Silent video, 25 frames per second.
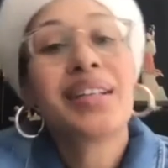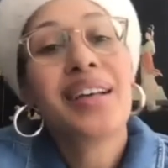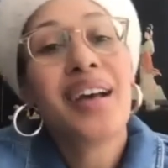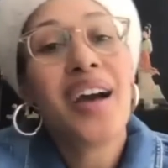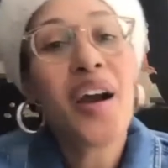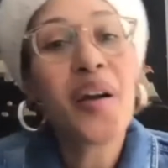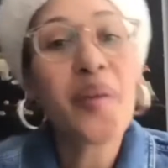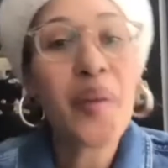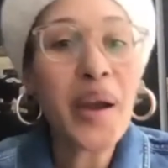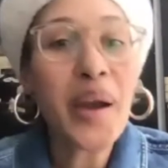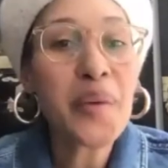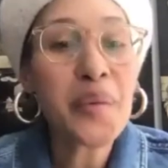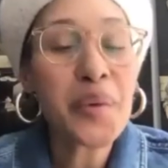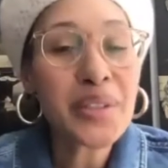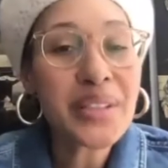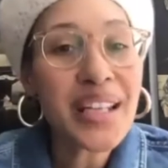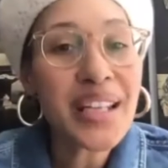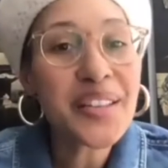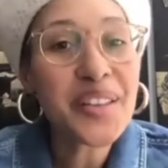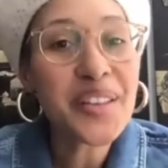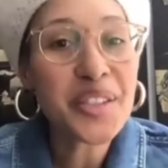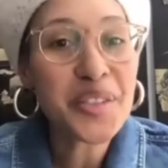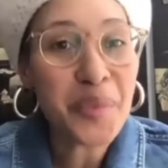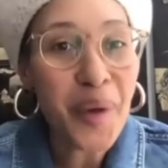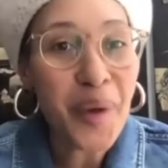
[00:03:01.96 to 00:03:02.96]
all right, we'll take
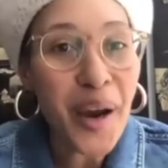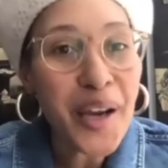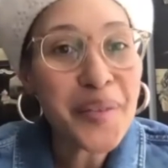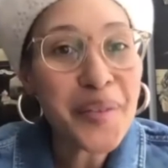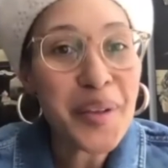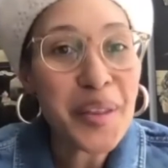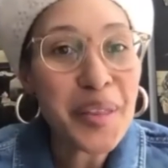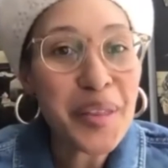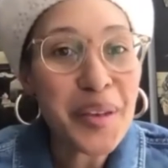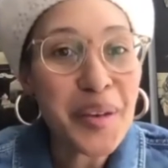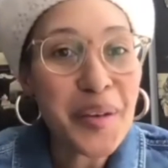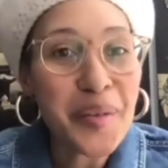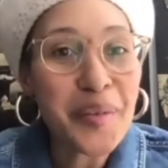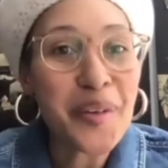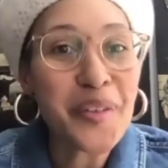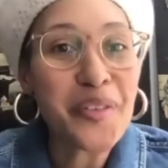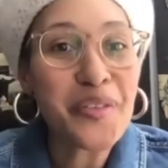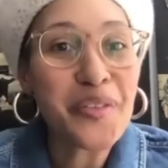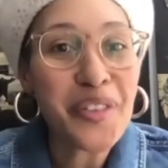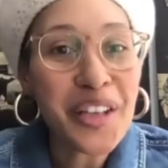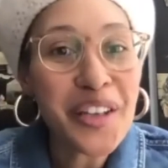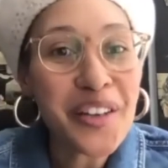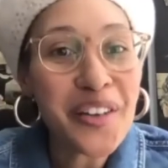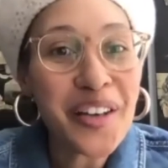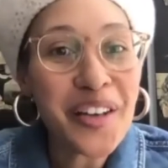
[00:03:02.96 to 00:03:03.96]
this ride with you. We'll
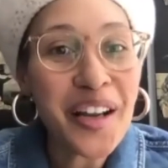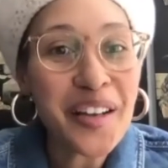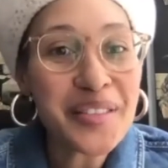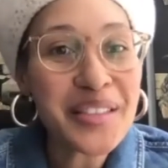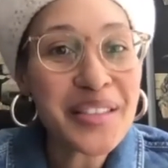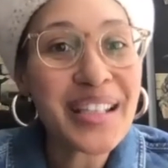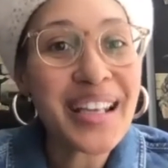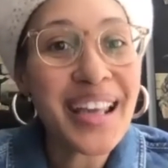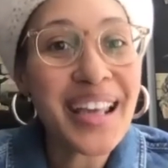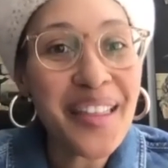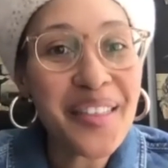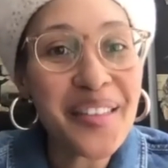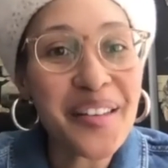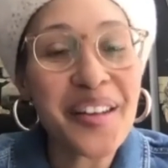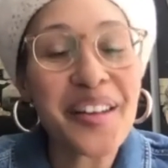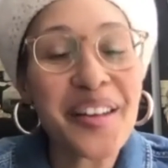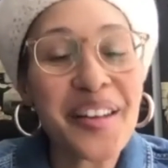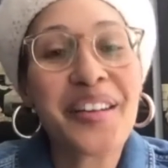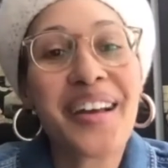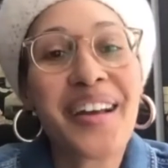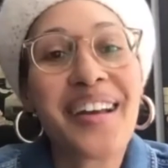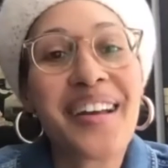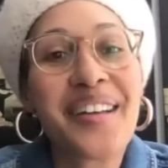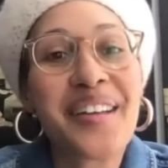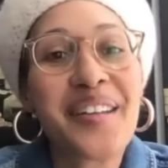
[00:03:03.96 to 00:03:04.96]
figure it out together.
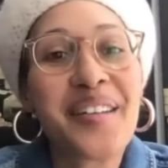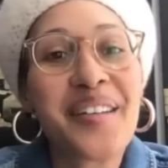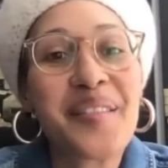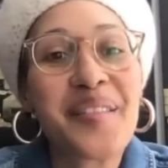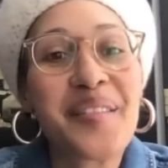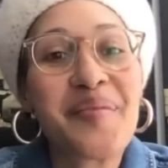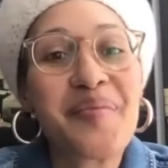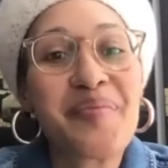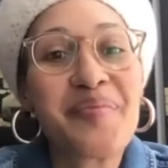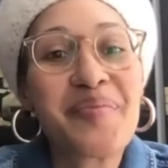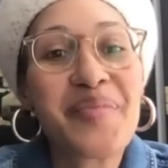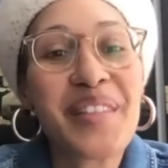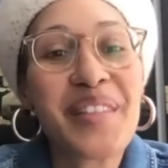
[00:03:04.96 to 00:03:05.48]
Um,